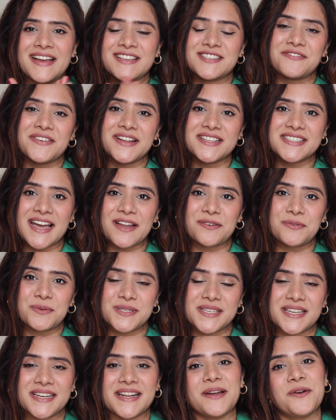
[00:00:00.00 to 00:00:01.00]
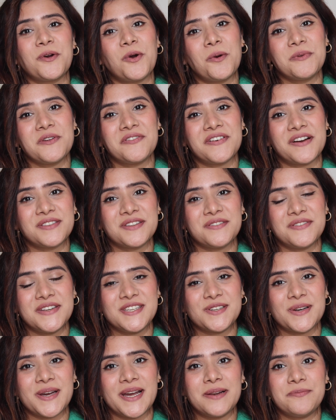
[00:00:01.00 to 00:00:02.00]
So friends, that was it. I hope you found the
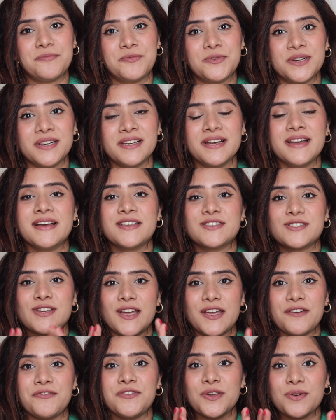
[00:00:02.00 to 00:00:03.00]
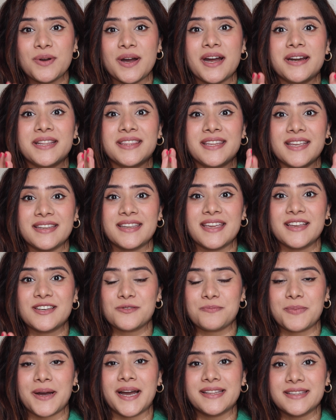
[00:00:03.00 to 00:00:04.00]
video helpful. So if you are thinking
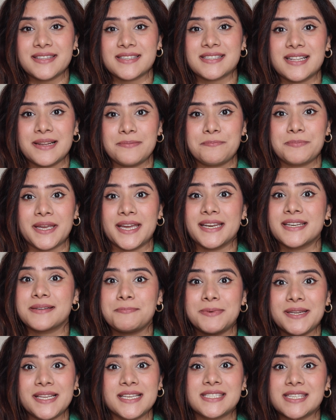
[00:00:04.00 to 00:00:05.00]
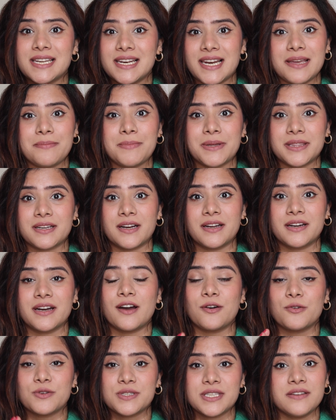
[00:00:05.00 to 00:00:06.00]
to buy this lip kit, please delay mat
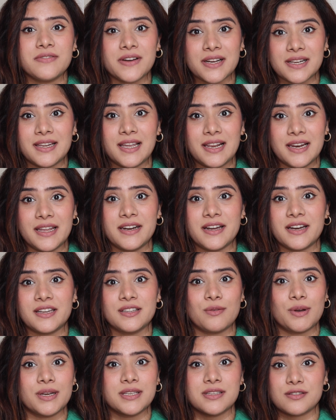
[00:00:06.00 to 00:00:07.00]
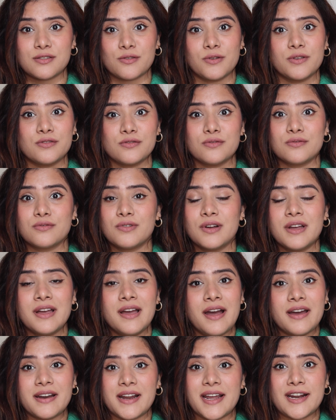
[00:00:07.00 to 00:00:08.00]
karna, usi waqt le lena, otherwise it's going to
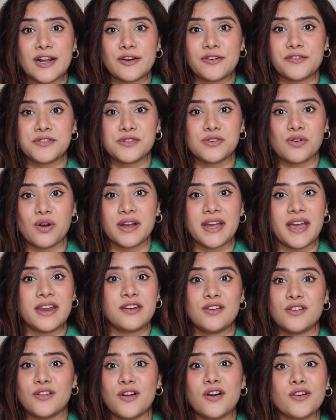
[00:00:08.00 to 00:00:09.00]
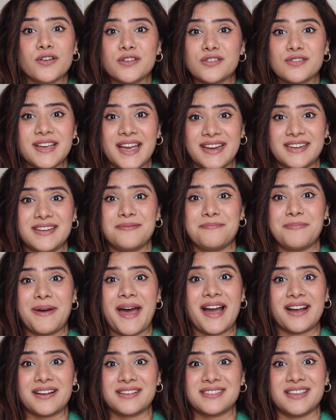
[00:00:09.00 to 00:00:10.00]
run out of stock and you're not going to get it
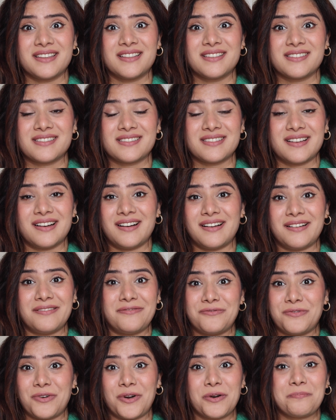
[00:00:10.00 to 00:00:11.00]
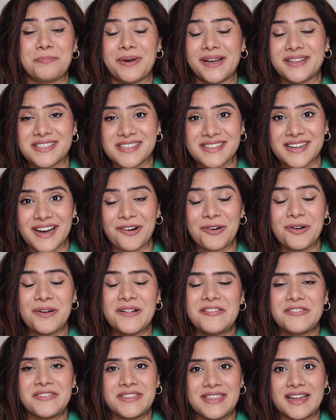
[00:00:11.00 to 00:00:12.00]
back since for months now.
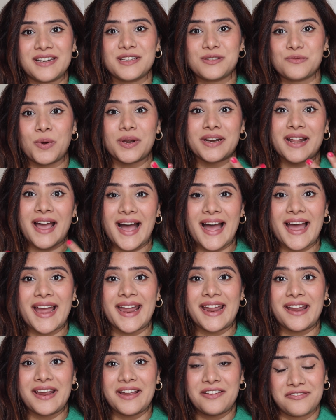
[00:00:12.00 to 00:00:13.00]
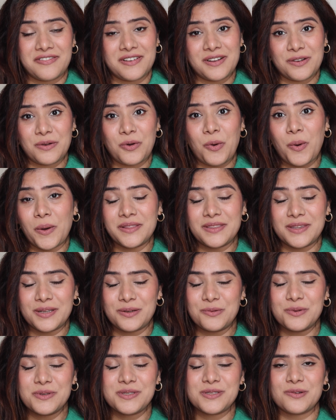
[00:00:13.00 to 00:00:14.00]
That is what I've gone
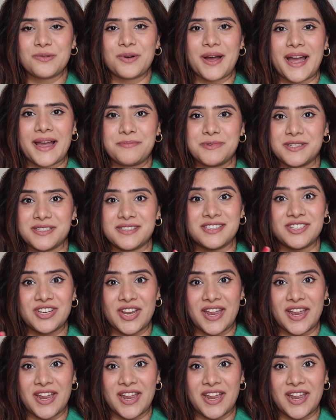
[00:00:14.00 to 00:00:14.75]
through, so I'm just